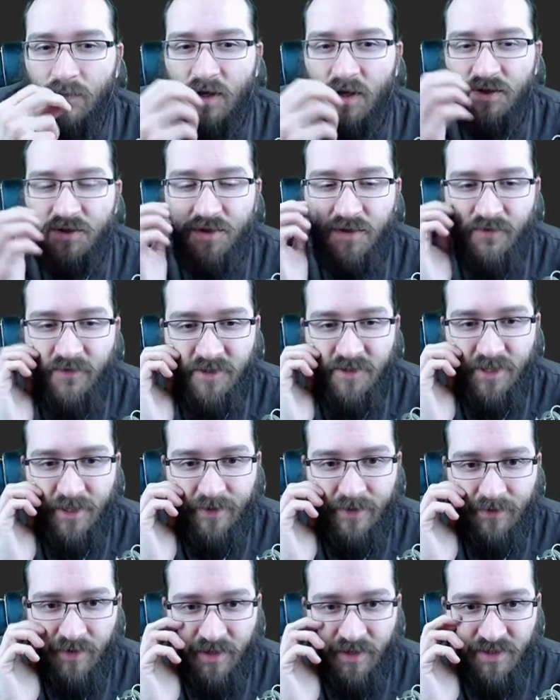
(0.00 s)
So the first
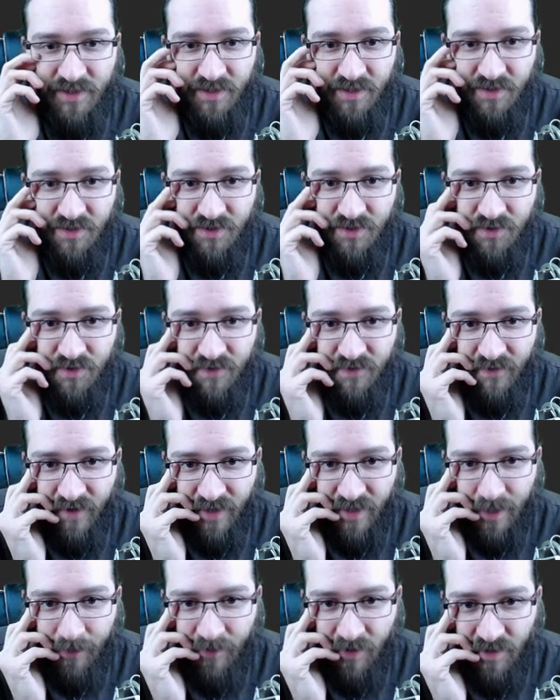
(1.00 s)
negative, I just need to
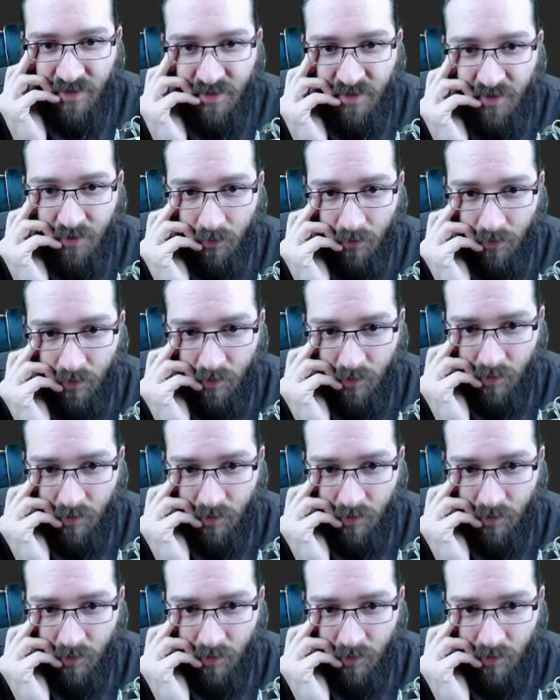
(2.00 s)
divide that by 2.